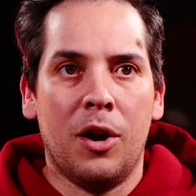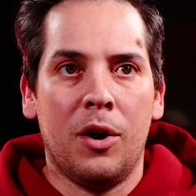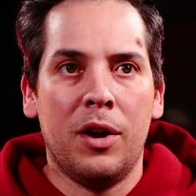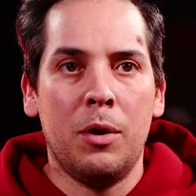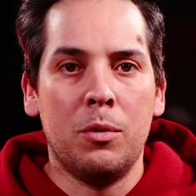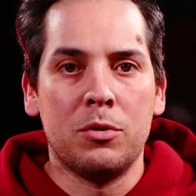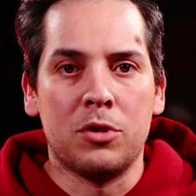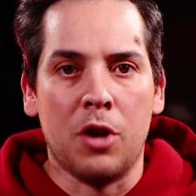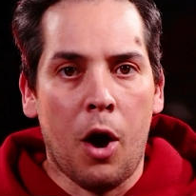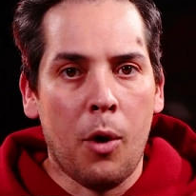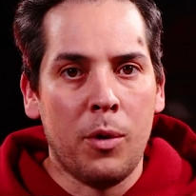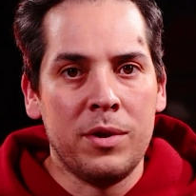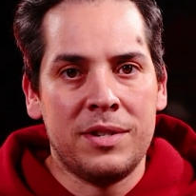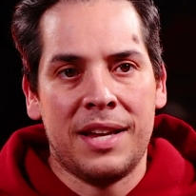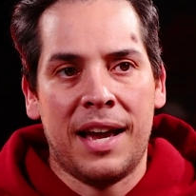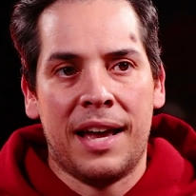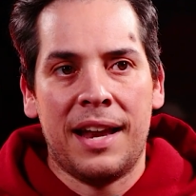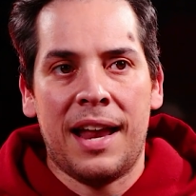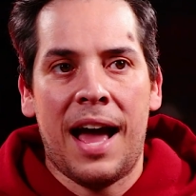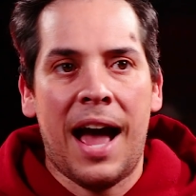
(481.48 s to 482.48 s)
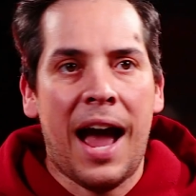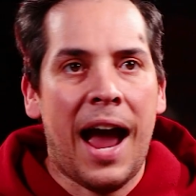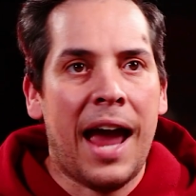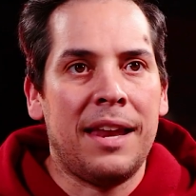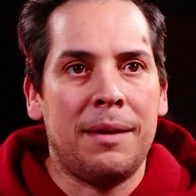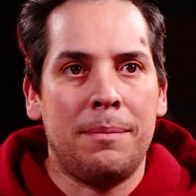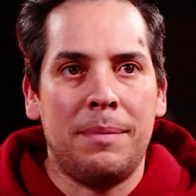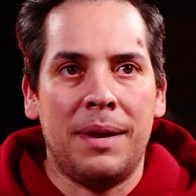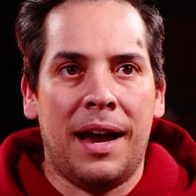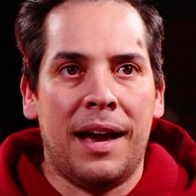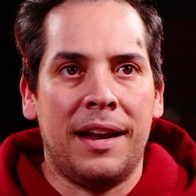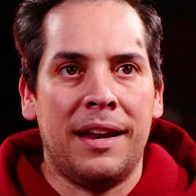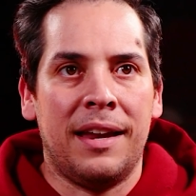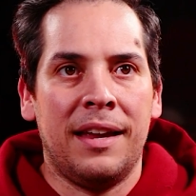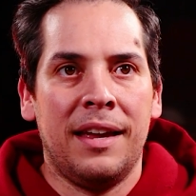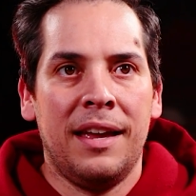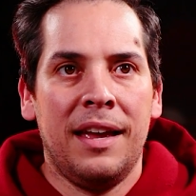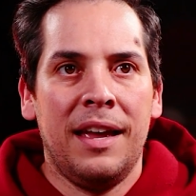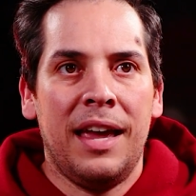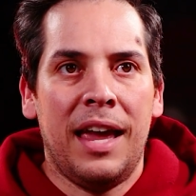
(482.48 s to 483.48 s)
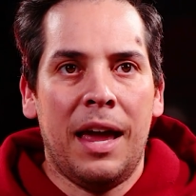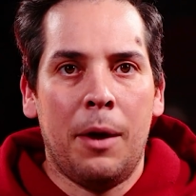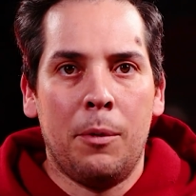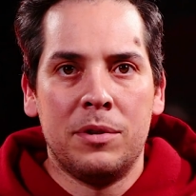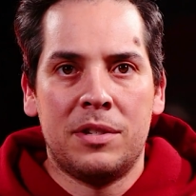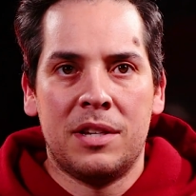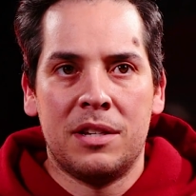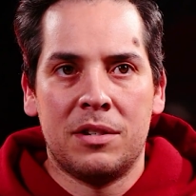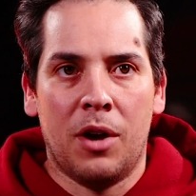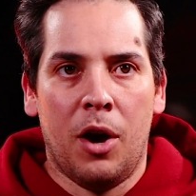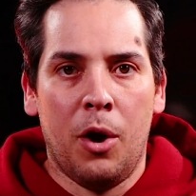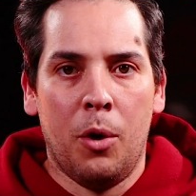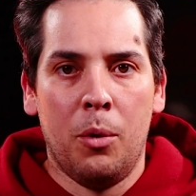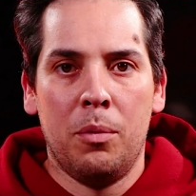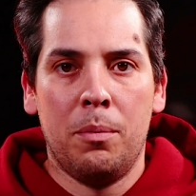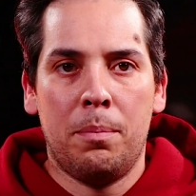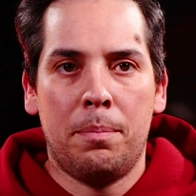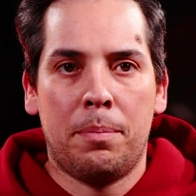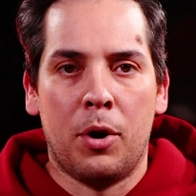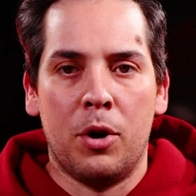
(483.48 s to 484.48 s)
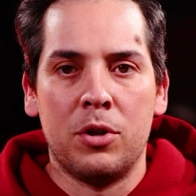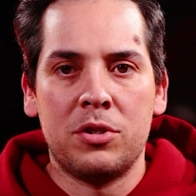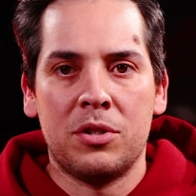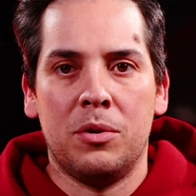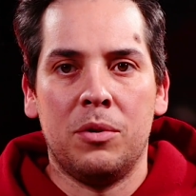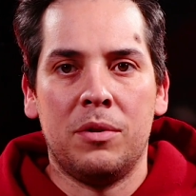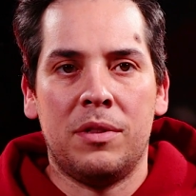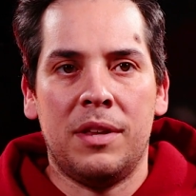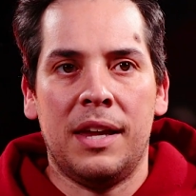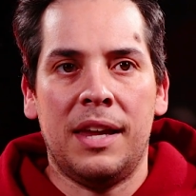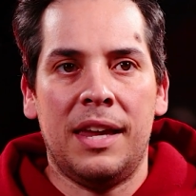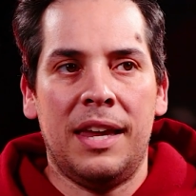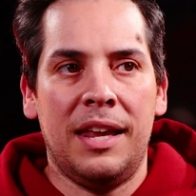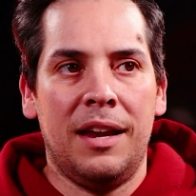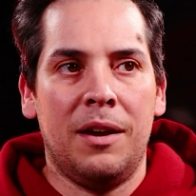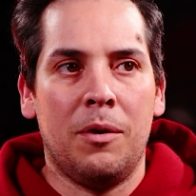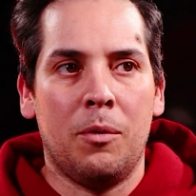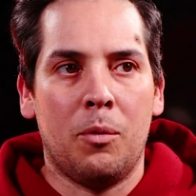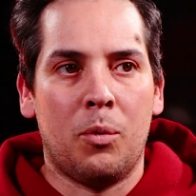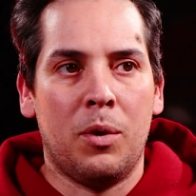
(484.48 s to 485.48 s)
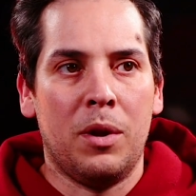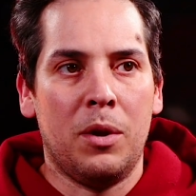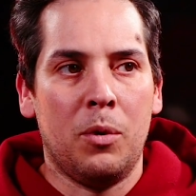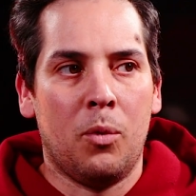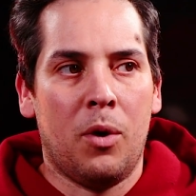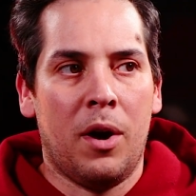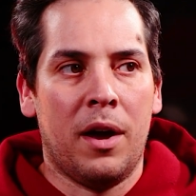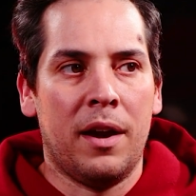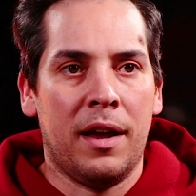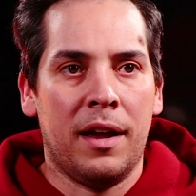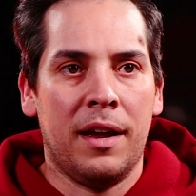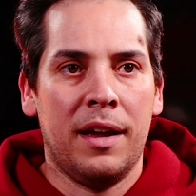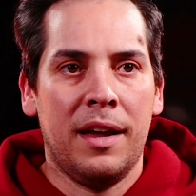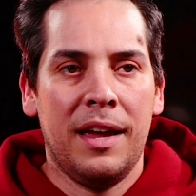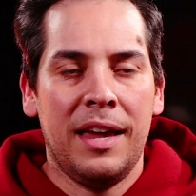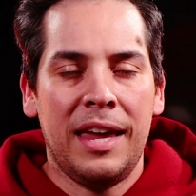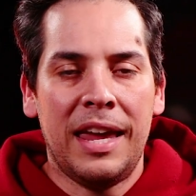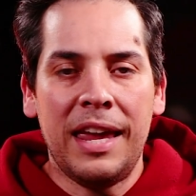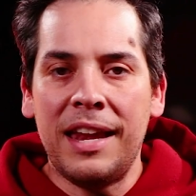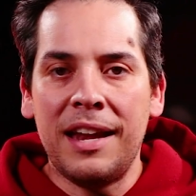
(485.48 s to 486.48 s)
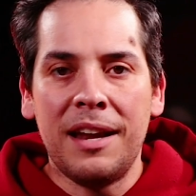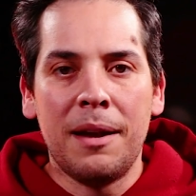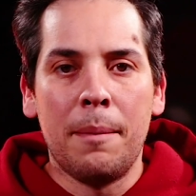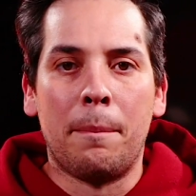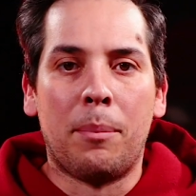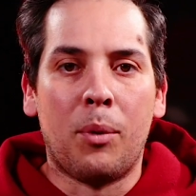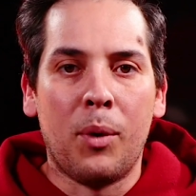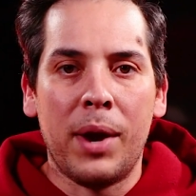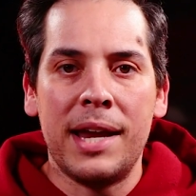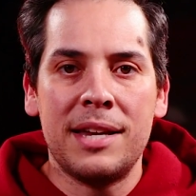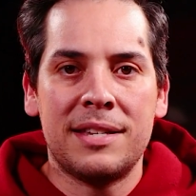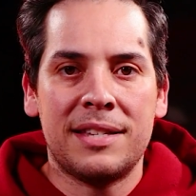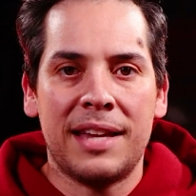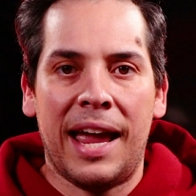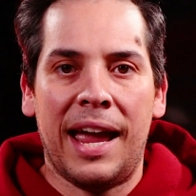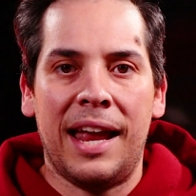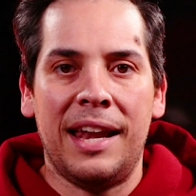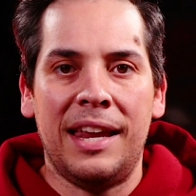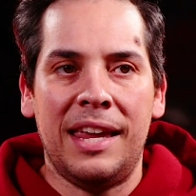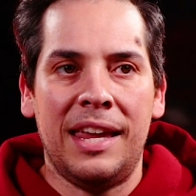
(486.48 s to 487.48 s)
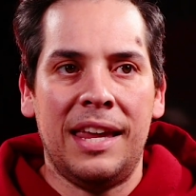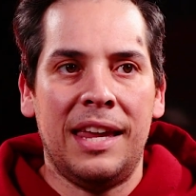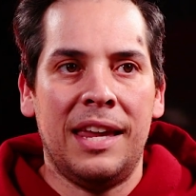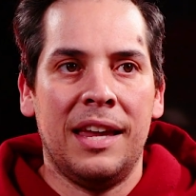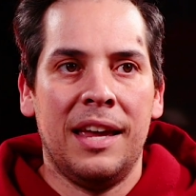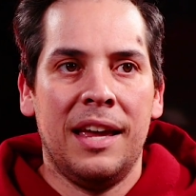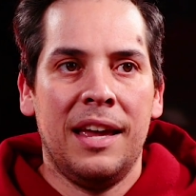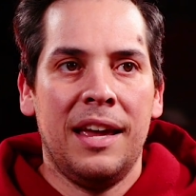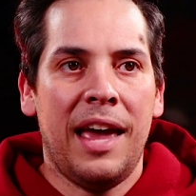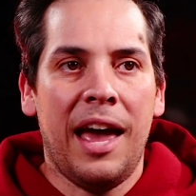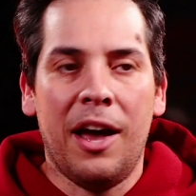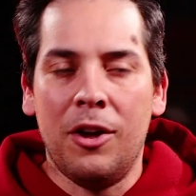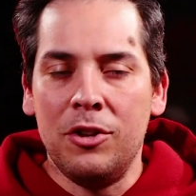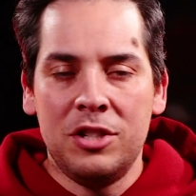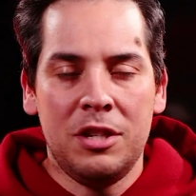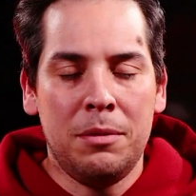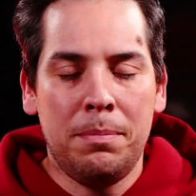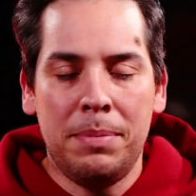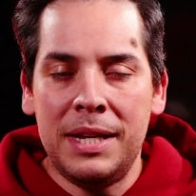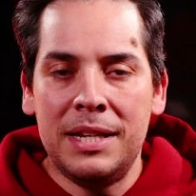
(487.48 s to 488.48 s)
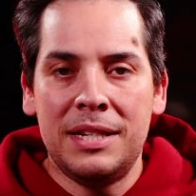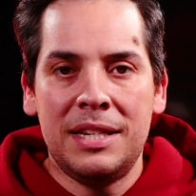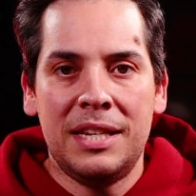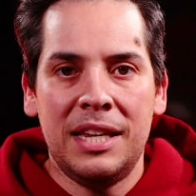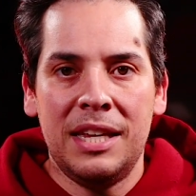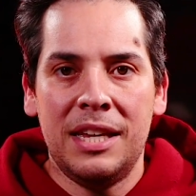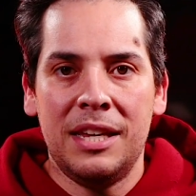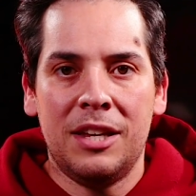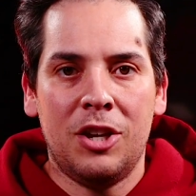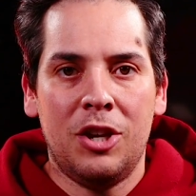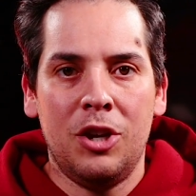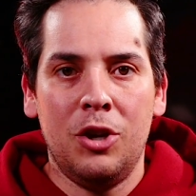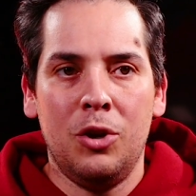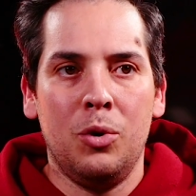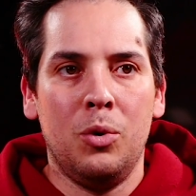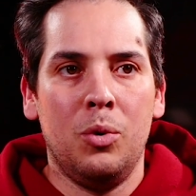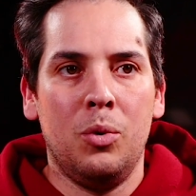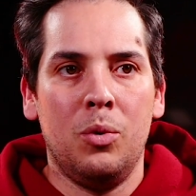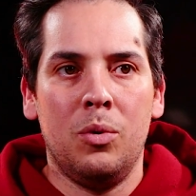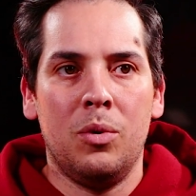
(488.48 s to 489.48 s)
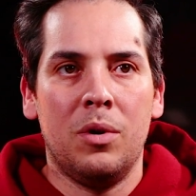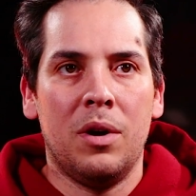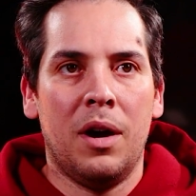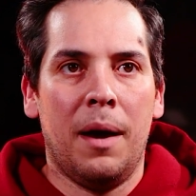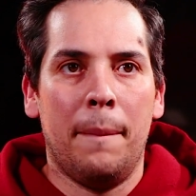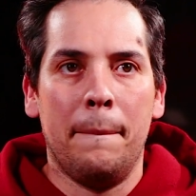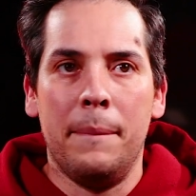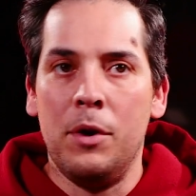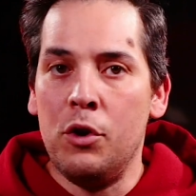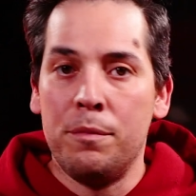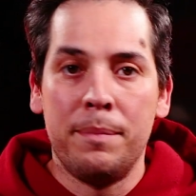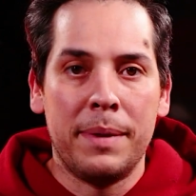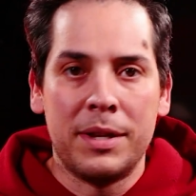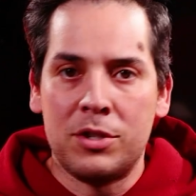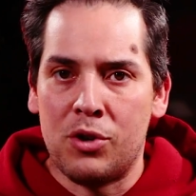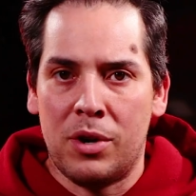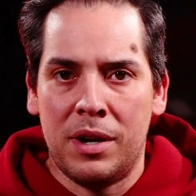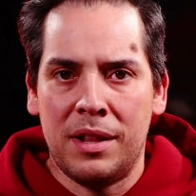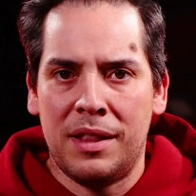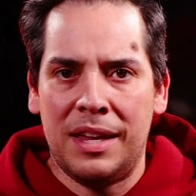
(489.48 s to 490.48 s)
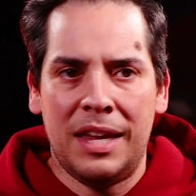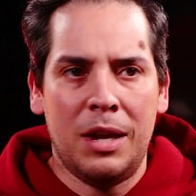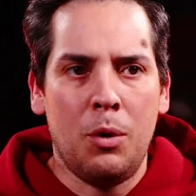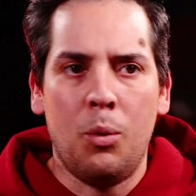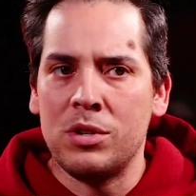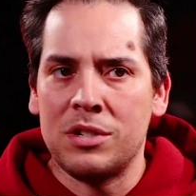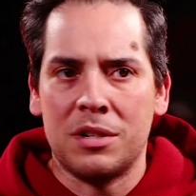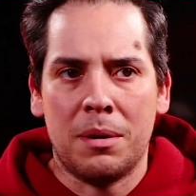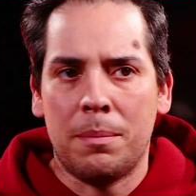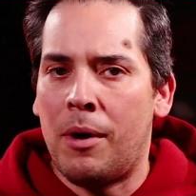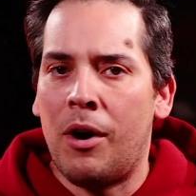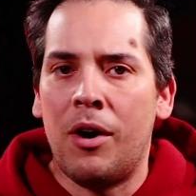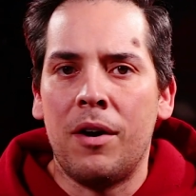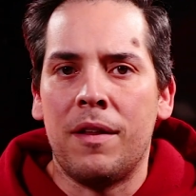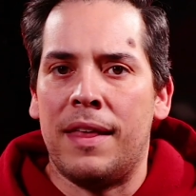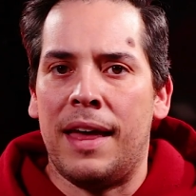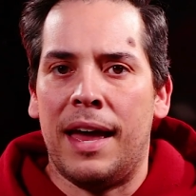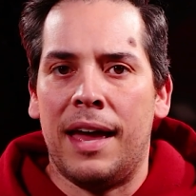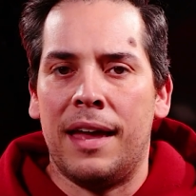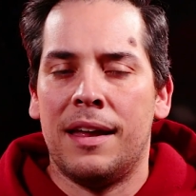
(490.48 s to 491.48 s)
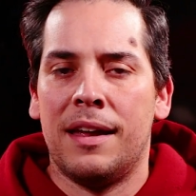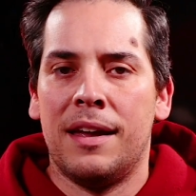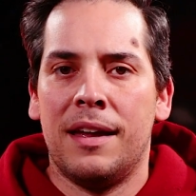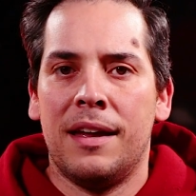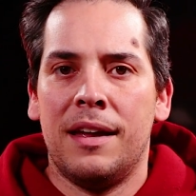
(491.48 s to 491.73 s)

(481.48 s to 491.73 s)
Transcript: know, he was always kind of hiding behind it. It was his own personal thing. He didn't really he didn't embrace any LGBTQ movements or anything. He wasn't a part of that.